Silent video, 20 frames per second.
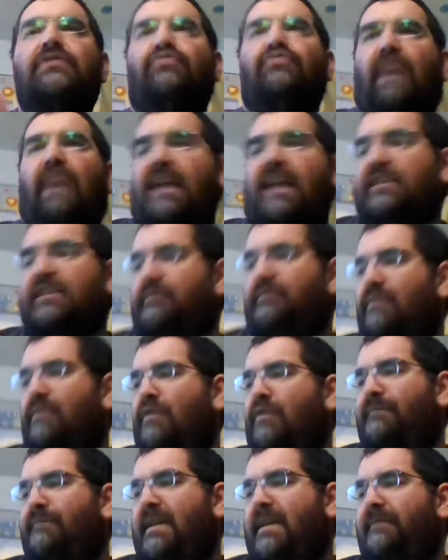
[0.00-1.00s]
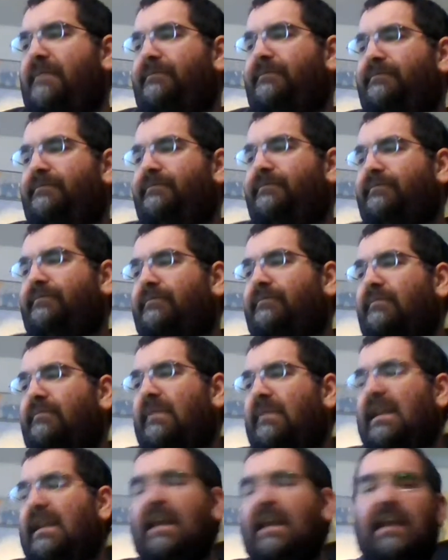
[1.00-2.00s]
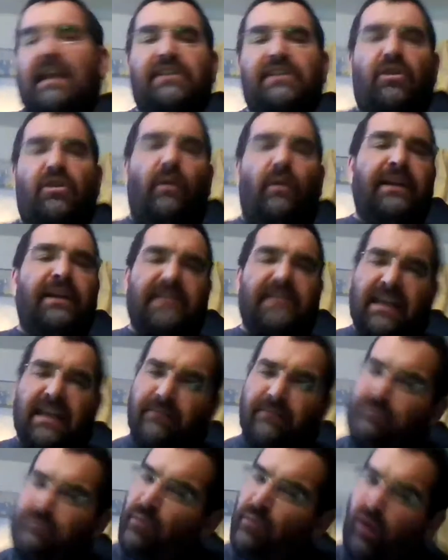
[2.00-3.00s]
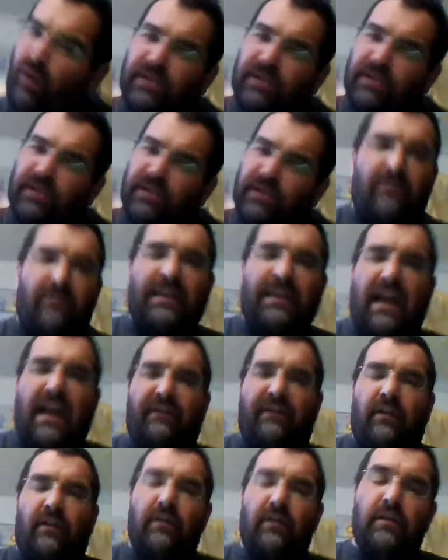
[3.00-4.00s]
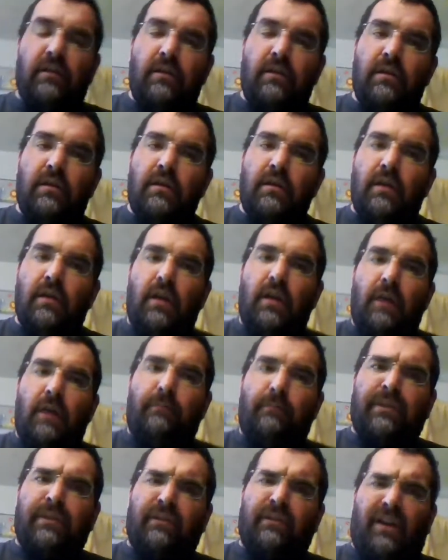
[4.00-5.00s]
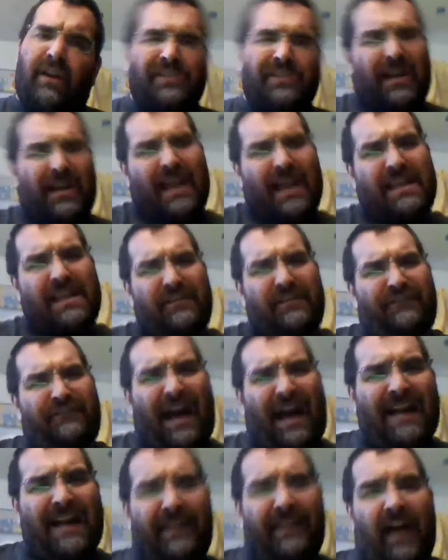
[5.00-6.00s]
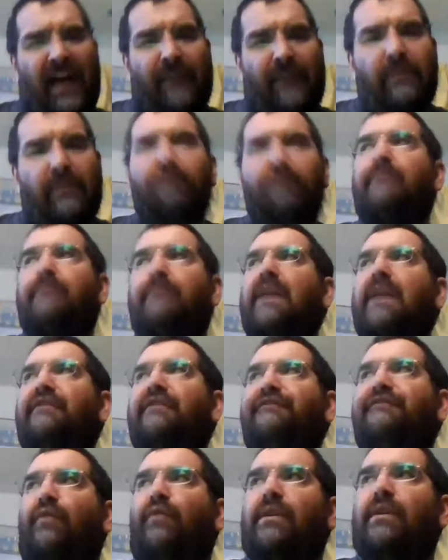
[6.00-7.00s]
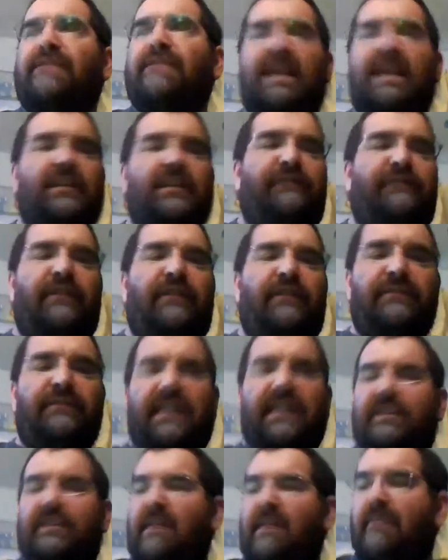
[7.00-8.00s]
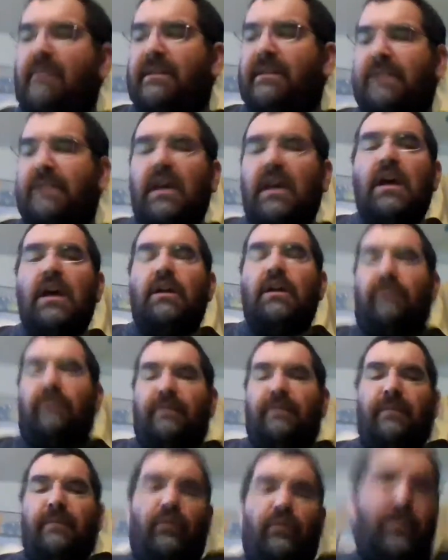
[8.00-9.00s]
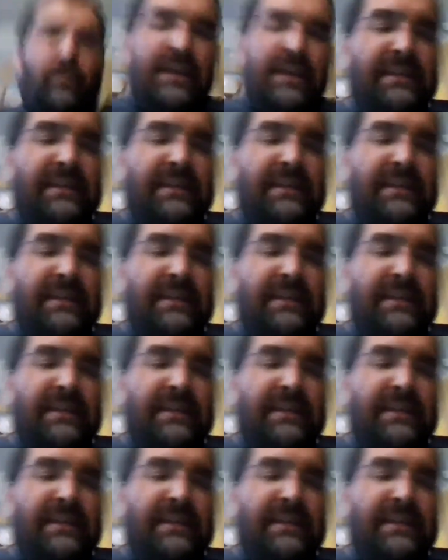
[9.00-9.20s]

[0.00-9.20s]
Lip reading: rights movement is going to get more determined than ever, but they're also going to get divided up by the 14th and 15th Amendments. Remember, we